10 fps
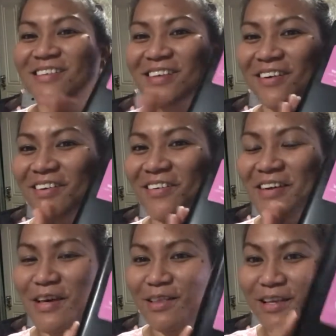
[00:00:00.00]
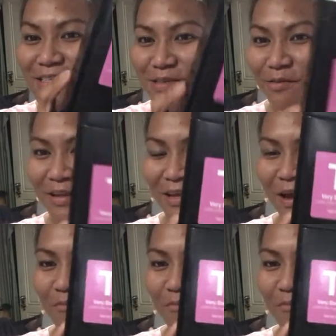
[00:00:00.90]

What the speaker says: So this is the one that I